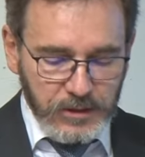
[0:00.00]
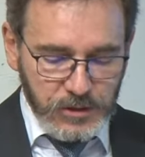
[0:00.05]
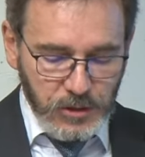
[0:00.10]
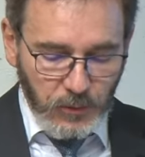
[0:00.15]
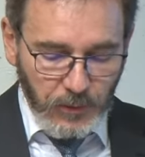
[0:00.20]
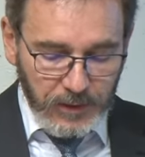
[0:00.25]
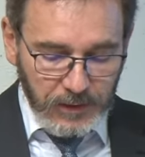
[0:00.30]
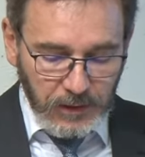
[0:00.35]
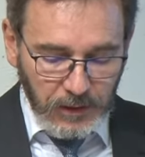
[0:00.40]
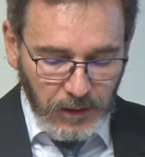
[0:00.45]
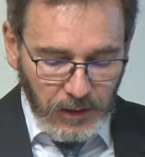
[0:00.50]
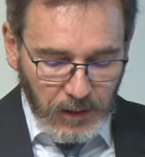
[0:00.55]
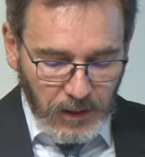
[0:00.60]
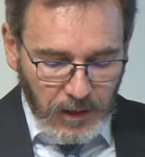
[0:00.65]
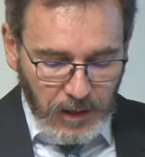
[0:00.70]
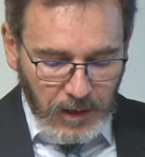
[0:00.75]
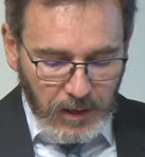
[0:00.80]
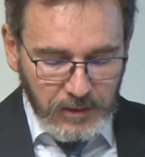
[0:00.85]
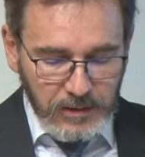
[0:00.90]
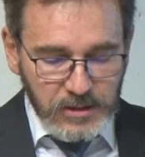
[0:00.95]
So in
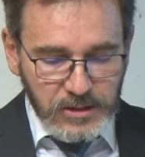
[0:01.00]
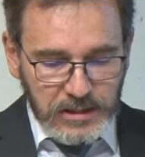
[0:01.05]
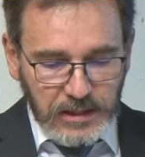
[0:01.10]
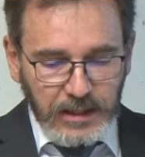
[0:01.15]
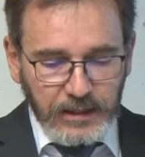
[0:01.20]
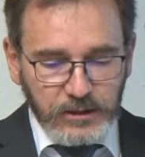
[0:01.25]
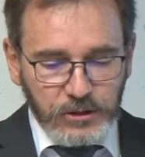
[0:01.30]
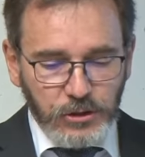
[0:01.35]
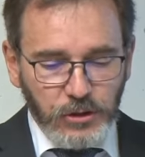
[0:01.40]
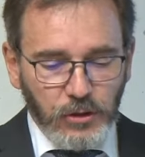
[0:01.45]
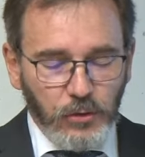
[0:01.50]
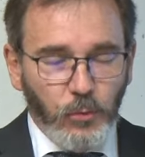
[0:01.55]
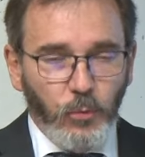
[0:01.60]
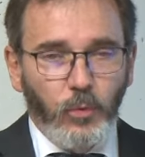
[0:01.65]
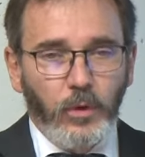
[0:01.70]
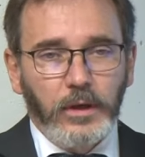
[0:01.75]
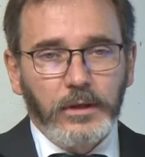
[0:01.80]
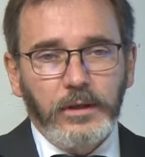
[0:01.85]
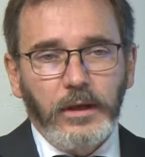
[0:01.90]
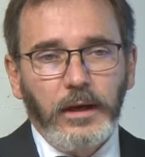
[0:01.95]
this lecture,
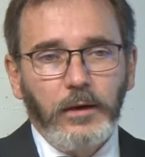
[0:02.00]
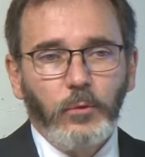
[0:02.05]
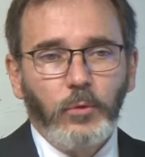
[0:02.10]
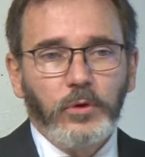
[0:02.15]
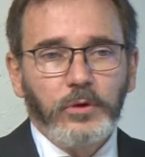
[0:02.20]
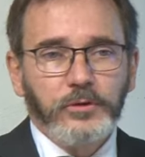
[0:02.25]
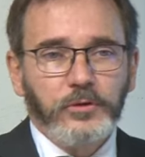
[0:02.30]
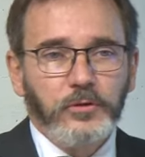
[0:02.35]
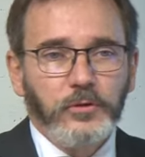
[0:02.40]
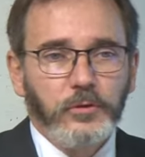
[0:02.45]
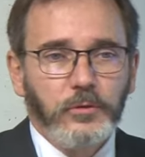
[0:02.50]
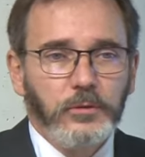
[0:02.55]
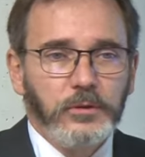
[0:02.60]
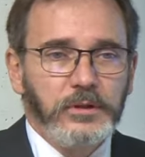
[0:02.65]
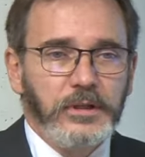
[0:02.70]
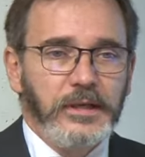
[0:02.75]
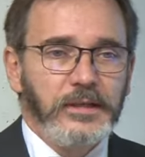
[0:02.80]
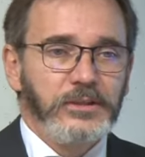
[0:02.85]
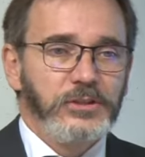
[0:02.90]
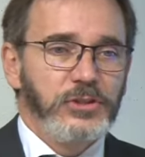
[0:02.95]
what I want to
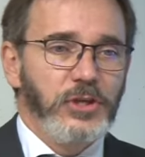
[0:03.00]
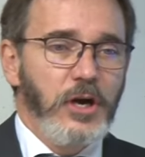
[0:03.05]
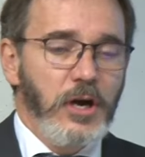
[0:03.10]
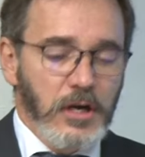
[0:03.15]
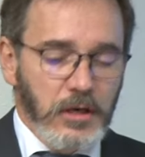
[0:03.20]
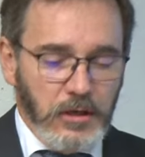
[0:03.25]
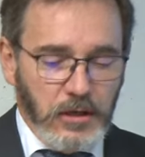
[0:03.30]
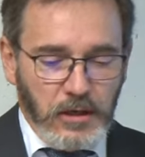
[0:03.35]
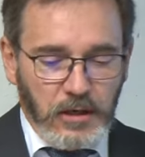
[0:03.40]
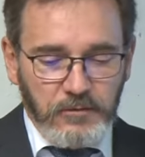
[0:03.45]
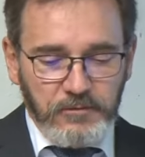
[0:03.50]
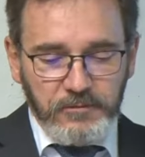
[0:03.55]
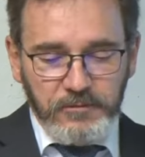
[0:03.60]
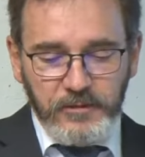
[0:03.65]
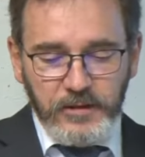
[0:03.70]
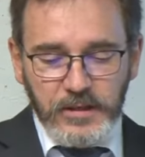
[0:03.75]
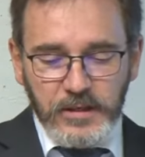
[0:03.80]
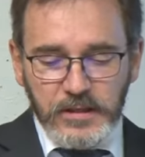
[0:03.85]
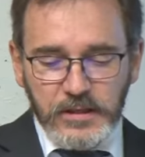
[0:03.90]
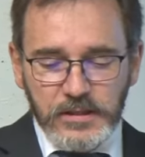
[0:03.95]
take stock of
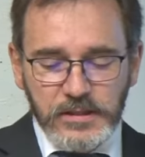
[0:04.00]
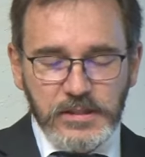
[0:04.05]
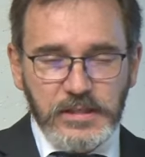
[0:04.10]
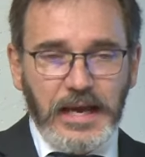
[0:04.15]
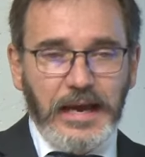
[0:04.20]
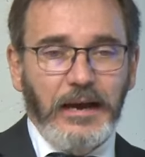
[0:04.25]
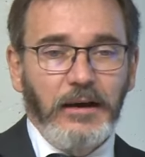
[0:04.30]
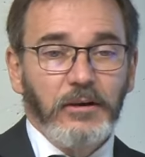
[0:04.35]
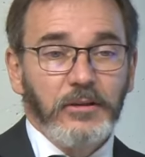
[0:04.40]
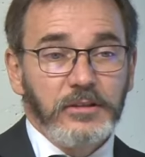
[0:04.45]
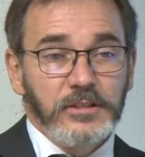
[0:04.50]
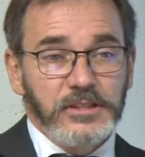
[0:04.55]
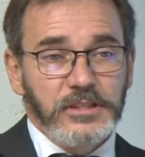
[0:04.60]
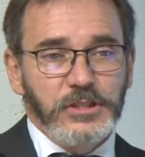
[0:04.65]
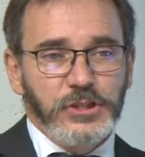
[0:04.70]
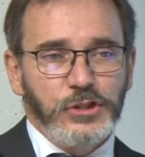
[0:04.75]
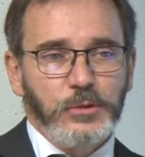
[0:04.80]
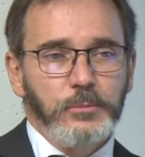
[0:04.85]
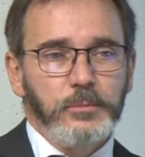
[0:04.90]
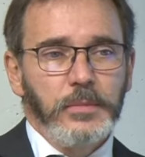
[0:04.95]
is how the
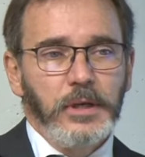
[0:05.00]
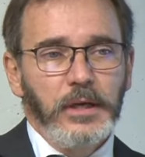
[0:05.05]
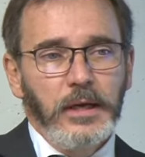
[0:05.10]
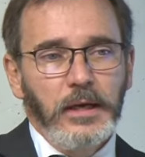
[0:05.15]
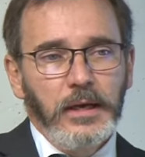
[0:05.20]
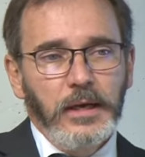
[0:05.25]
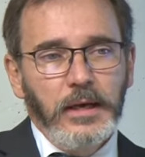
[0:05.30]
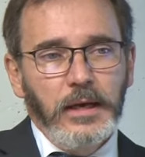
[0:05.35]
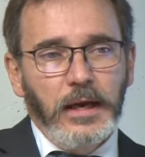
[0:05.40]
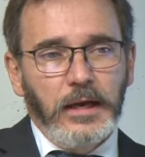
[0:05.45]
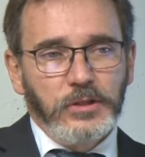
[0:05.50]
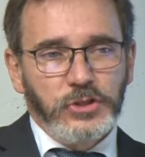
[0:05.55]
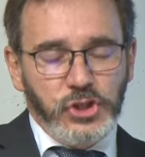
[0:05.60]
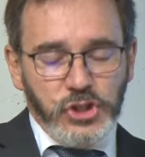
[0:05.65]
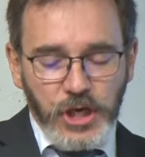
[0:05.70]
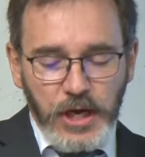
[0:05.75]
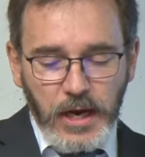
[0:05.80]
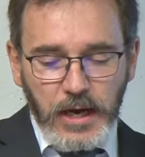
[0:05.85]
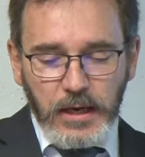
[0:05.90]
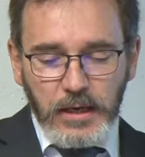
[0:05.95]
system has
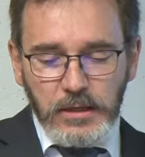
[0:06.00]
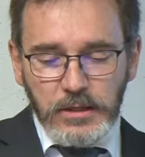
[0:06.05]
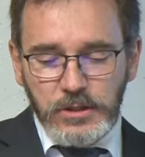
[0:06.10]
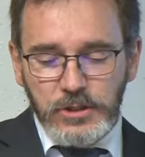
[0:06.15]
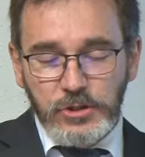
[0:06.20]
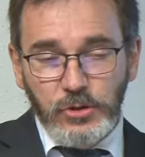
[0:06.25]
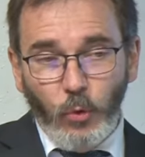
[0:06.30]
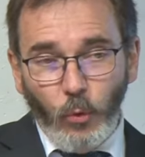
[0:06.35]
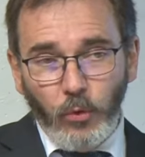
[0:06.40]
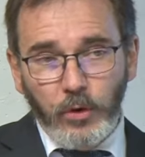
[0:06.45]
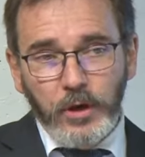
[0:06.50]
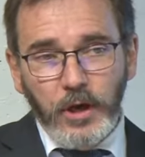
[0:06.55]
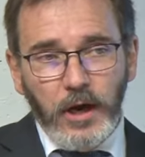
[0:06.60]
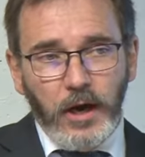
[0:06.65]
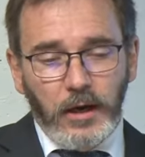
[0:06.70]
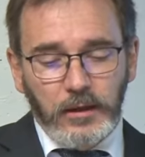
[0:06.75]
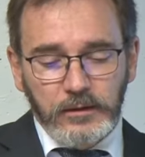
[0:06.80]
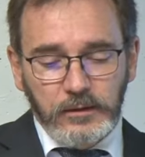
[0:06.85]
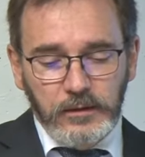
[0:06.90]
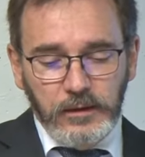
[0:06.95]
changed or
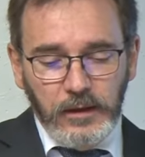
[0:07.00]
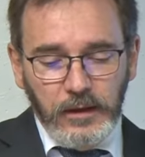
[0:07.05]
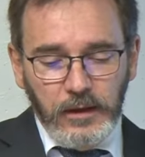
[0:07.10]
not,